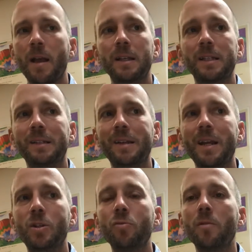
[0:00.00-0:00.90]
Stay
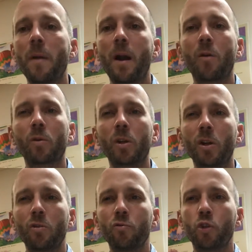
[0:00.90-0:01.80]
tuned tomorrow. We're going to
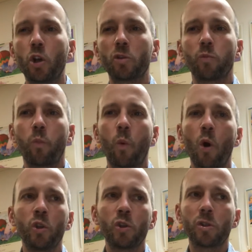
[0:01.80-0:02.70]
do just
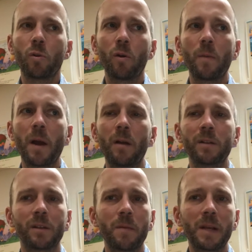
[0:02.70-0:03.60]
one story tomorrow, and
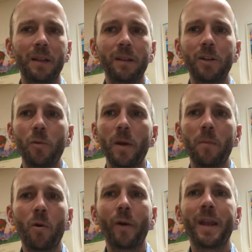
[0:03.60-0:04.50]
it's going to be a little bit
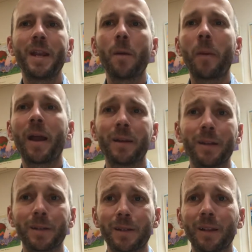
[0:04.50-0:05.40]
more
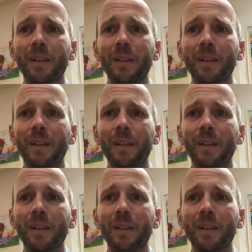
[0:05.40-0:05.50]
independent.